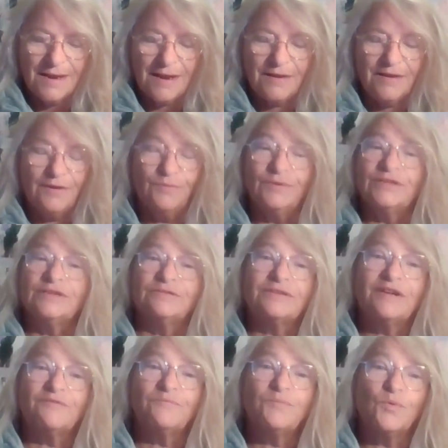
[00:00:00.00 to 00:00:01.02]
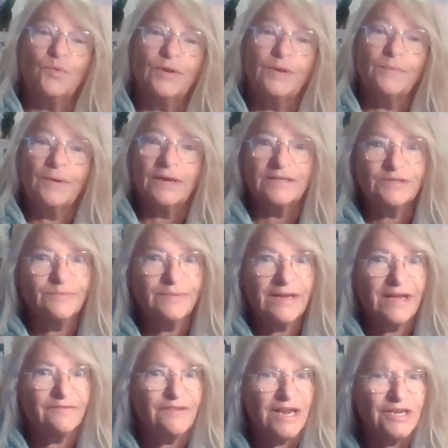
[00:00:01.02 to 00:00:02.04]
Now here we don't have porcupines, we
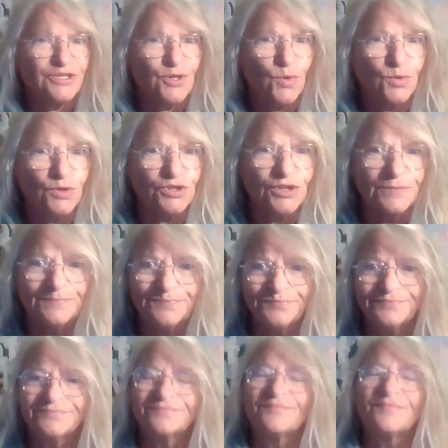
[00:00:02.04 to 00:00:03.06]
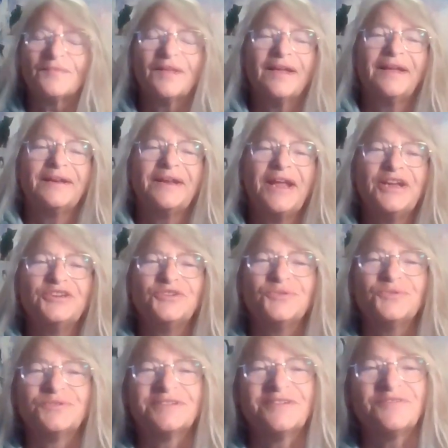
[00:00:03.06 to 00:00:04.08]
have hedgehogs. And
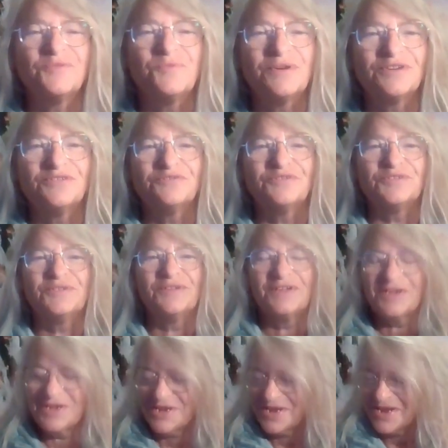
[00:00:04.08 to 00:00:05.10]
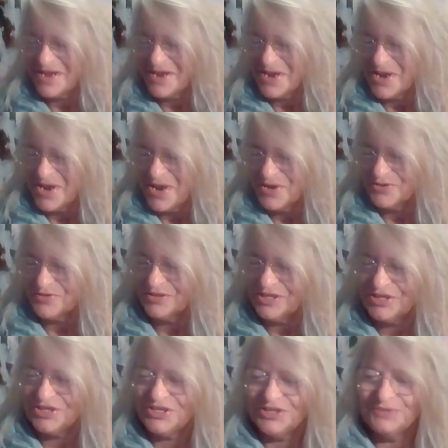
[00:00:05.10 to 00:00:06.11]
hedgehogs have a wonderful
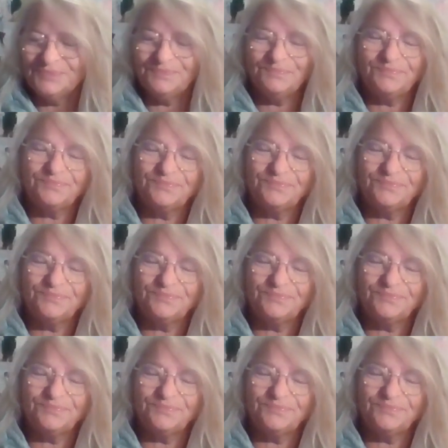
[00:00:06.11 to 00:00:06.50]
tradition